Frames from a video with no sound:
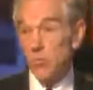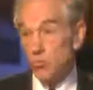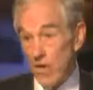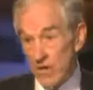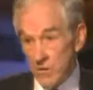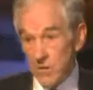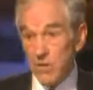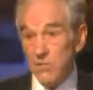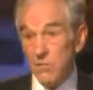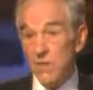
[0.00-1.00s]
rather
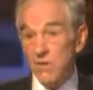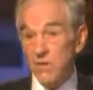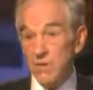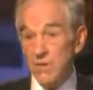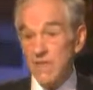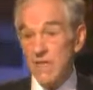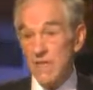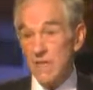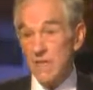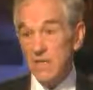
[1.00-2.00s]
than depending on the
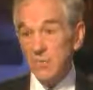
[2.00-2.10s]
state,